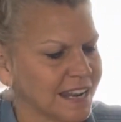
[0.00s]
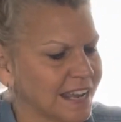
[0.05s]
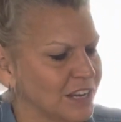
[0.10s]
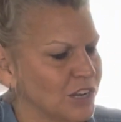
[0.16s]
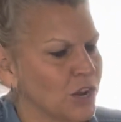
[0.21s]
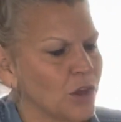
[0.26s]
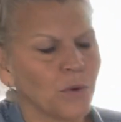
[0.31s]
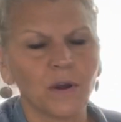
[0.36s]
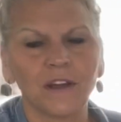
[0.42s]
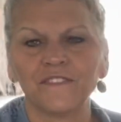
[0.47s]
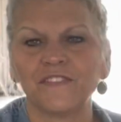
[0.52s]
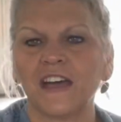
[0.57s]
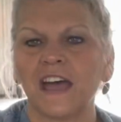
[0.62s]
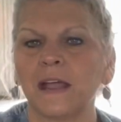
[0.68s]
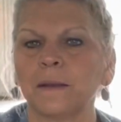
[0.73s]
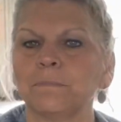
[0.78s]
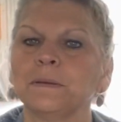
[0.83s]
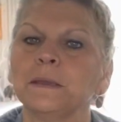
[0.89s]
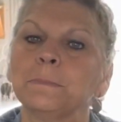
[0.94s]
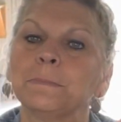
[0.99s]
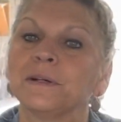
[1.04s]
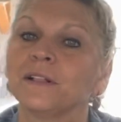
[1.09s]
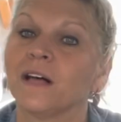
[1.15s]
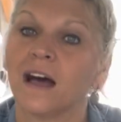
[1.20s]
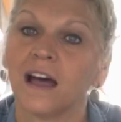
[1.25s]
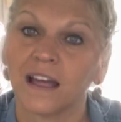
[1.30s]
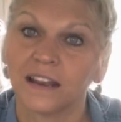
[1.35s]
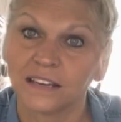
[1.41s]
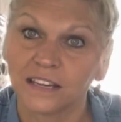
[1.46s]
I know I've had people
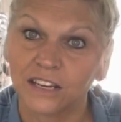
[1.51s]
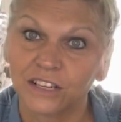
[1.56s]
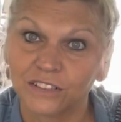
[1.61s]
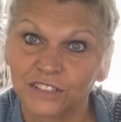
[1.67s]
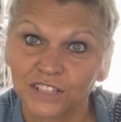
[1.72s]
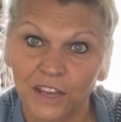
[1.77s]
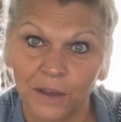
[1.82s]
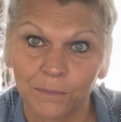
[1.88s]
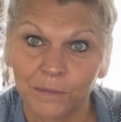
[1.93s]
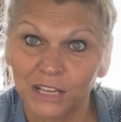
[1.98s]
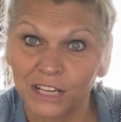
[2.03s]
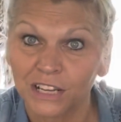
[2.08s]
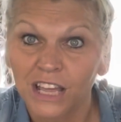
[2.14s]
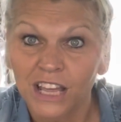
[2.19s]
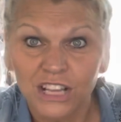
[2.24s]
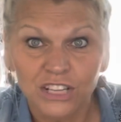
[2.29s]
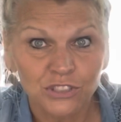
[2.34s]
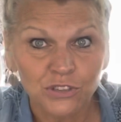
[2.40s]
on here tell me,